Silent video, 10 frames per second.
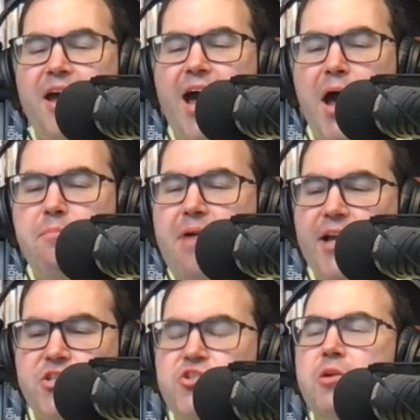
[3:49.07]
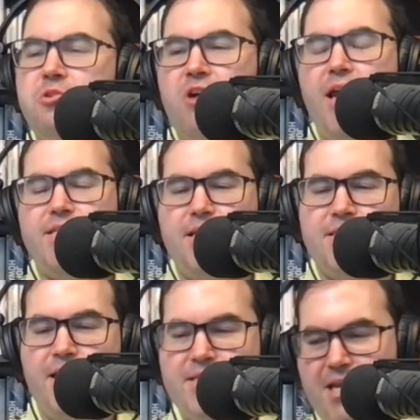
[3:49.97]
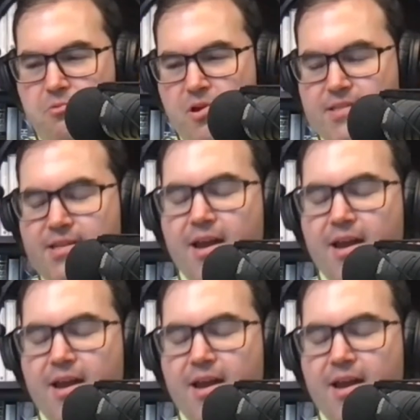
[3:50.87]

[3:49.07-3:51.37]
uh, bat soup crazy, since he was,